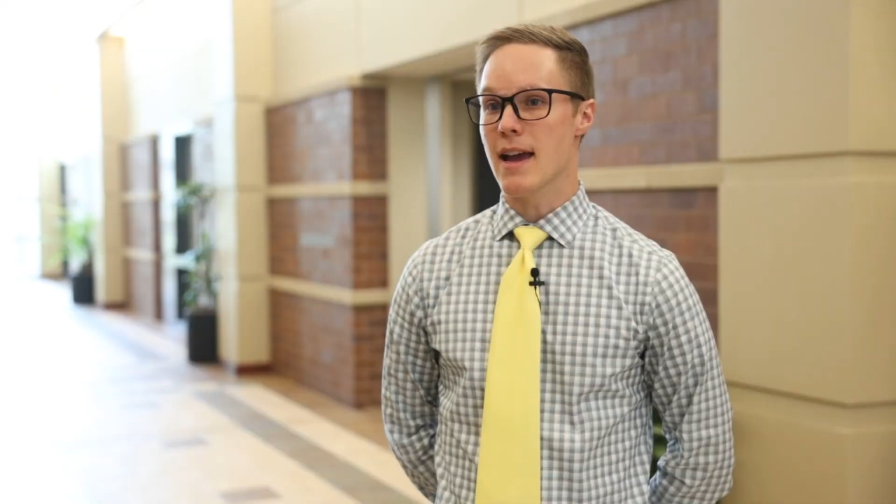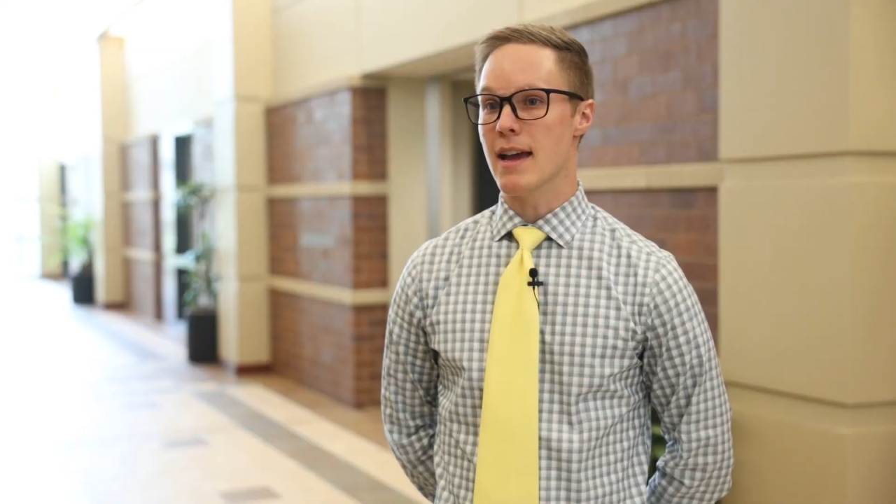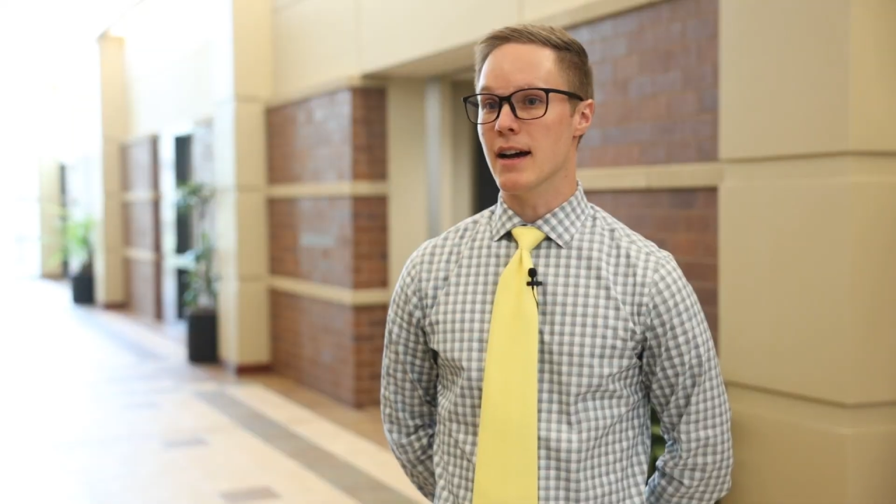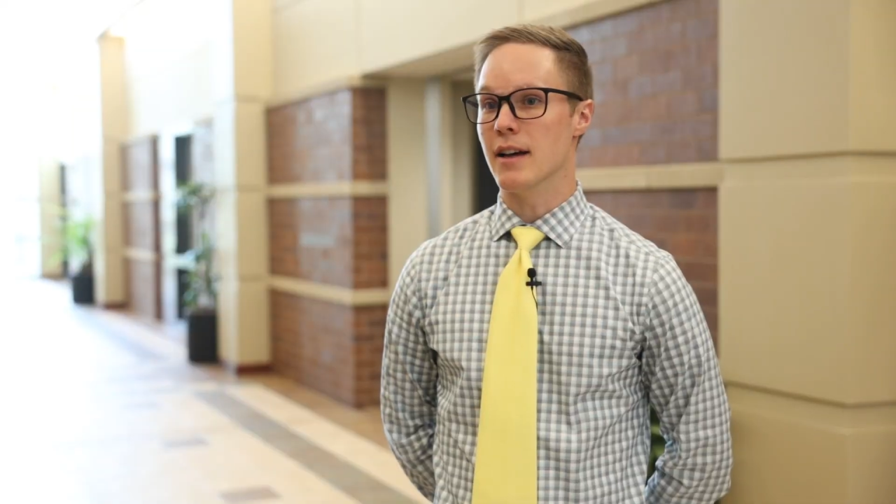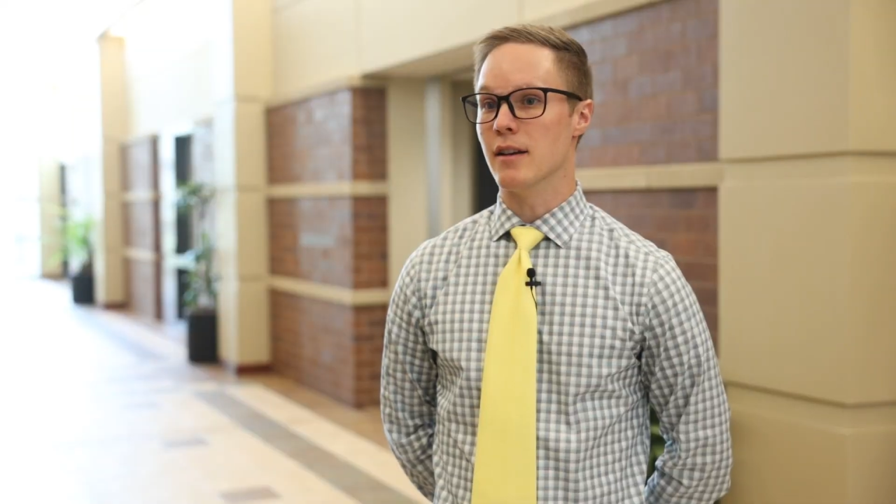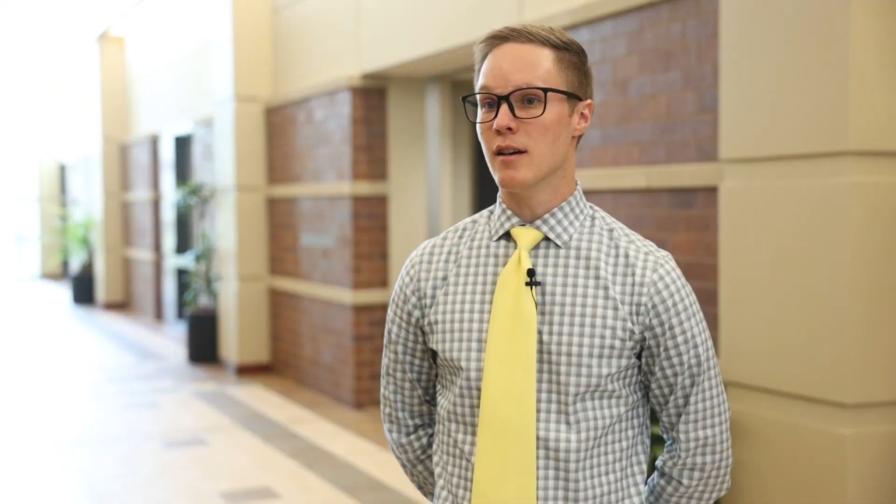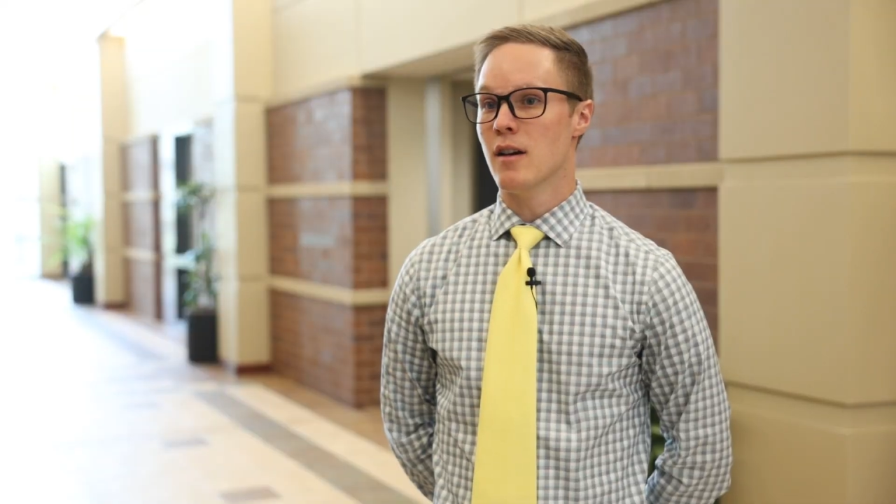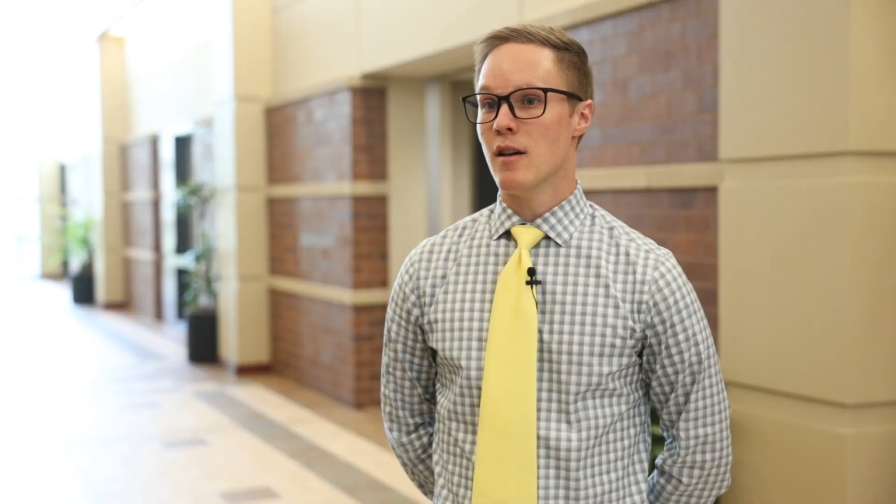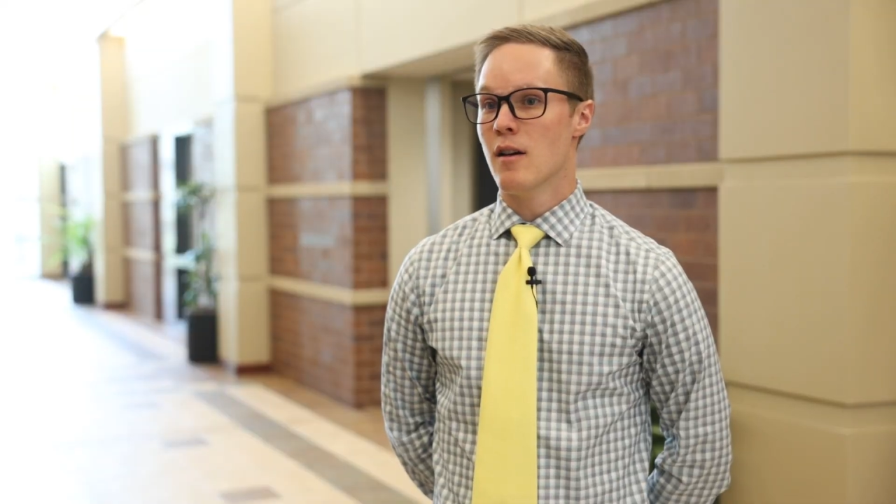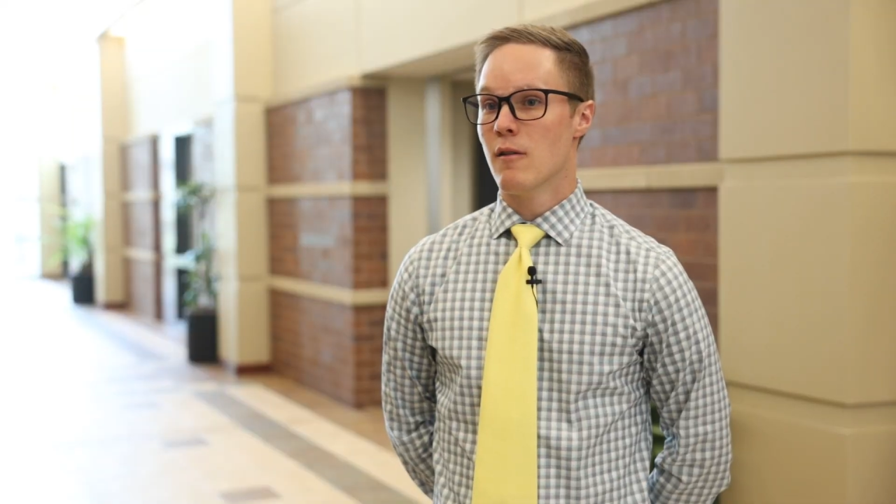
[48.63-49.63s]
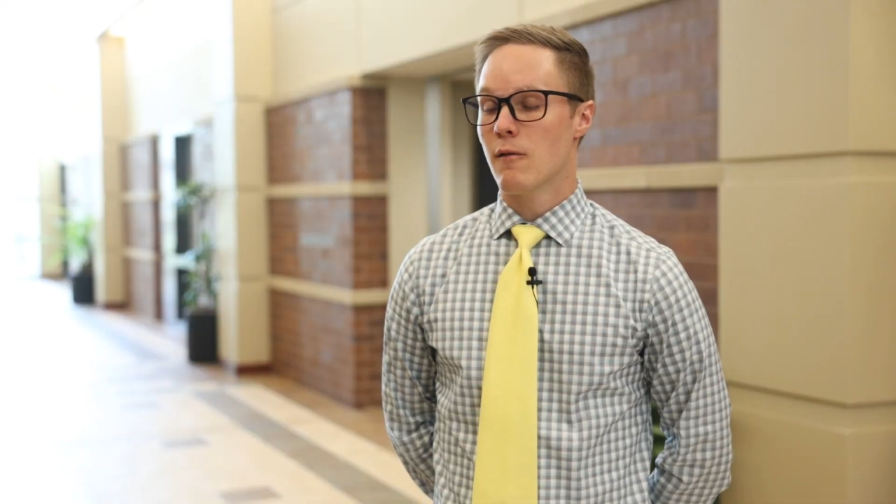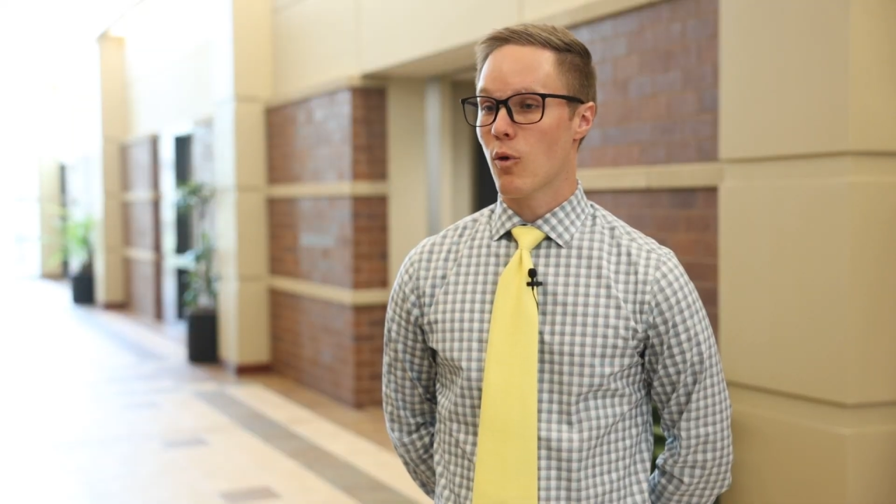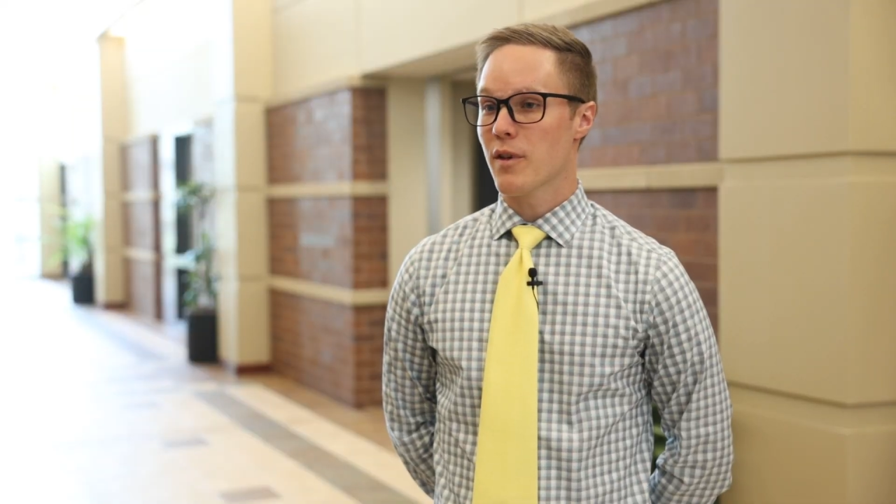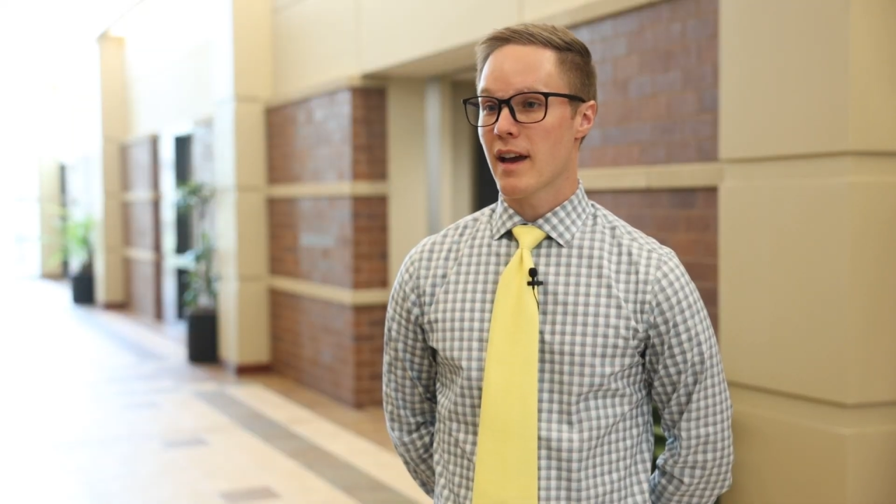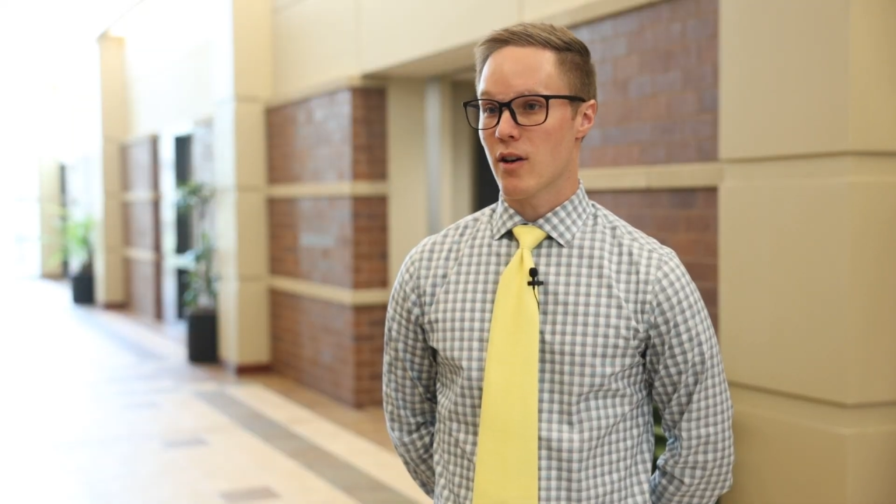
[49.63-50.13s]
And
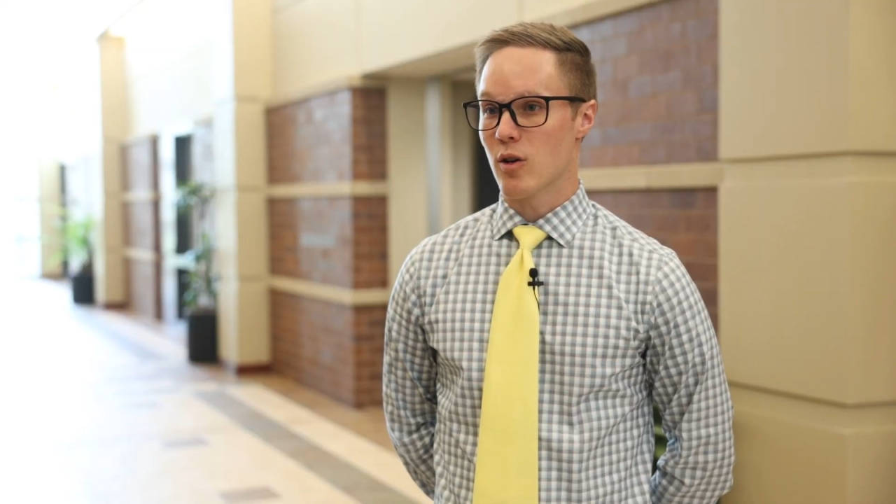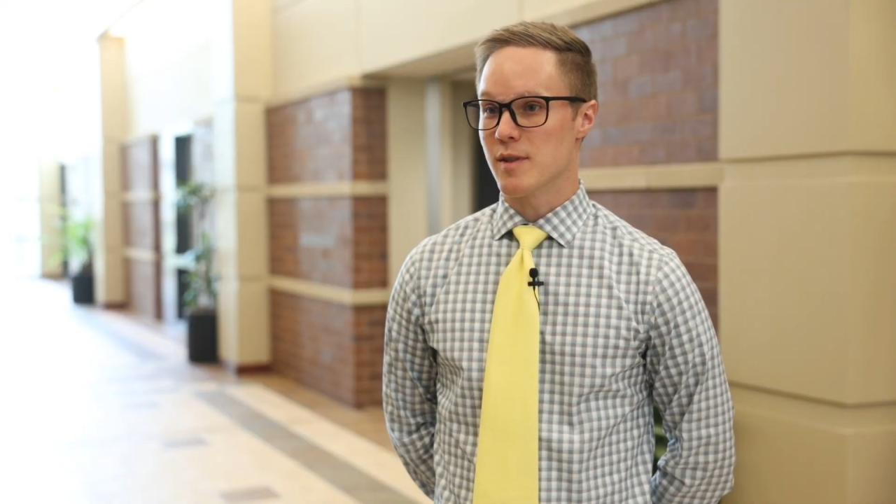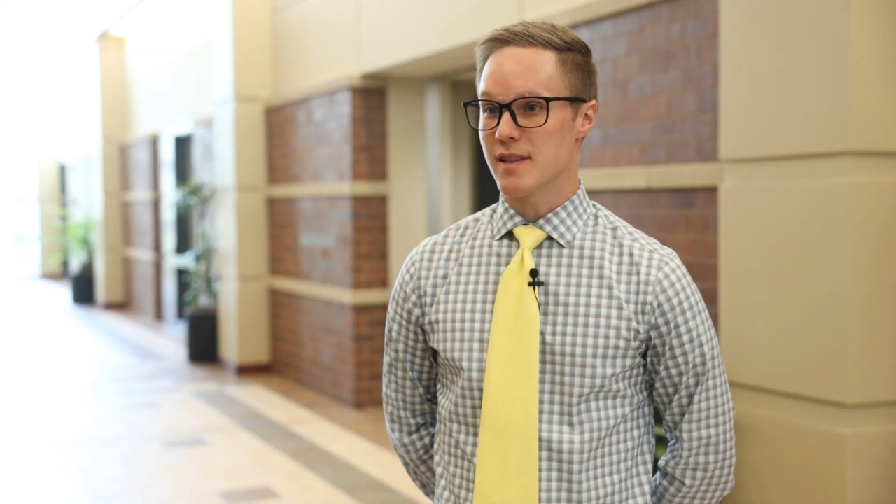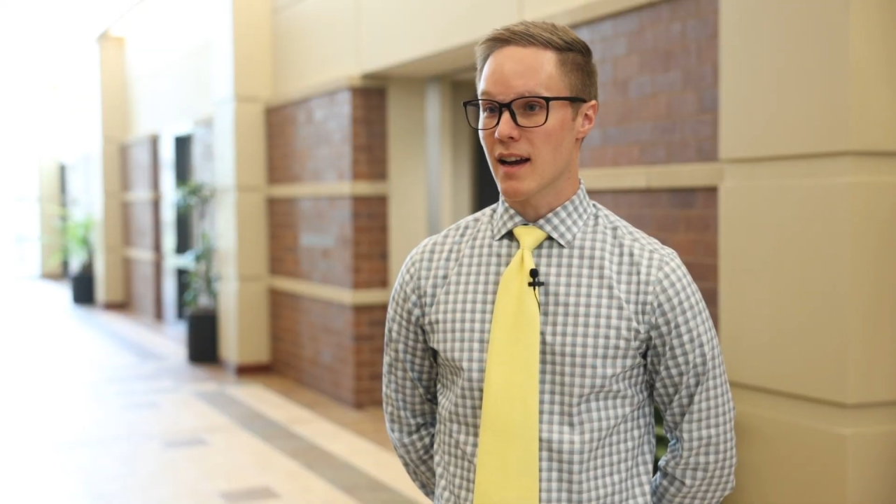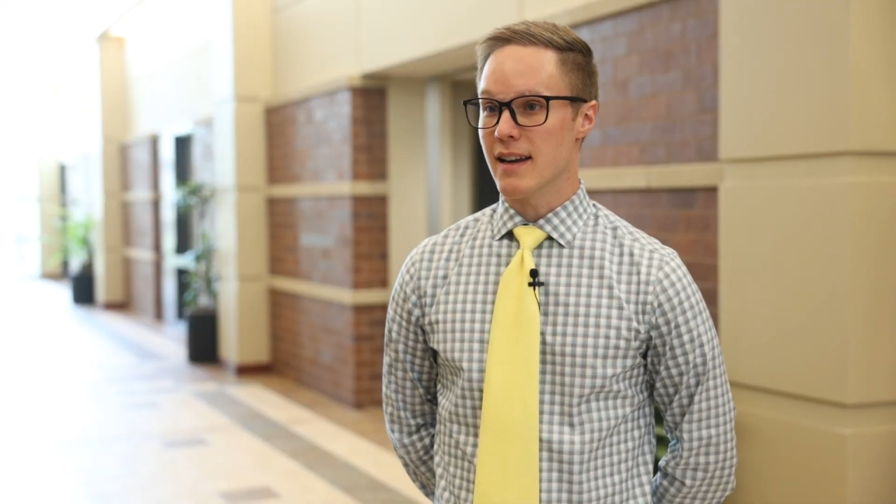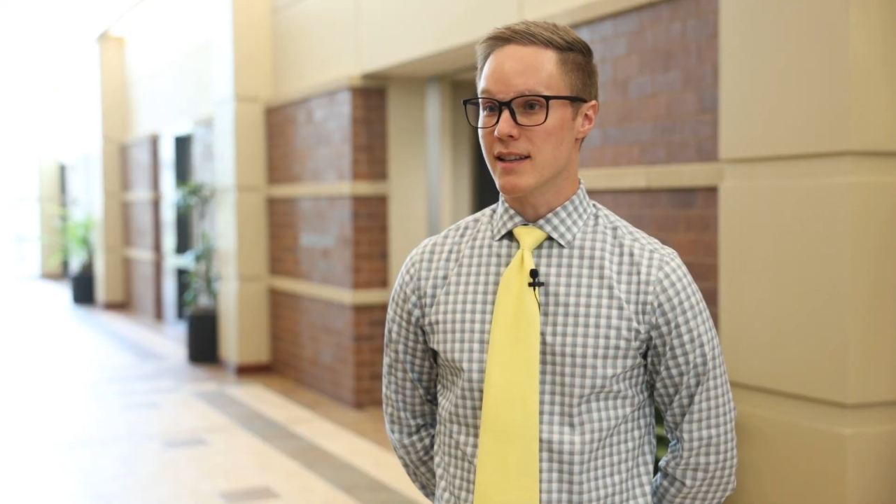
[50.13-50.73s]
for that herbicide,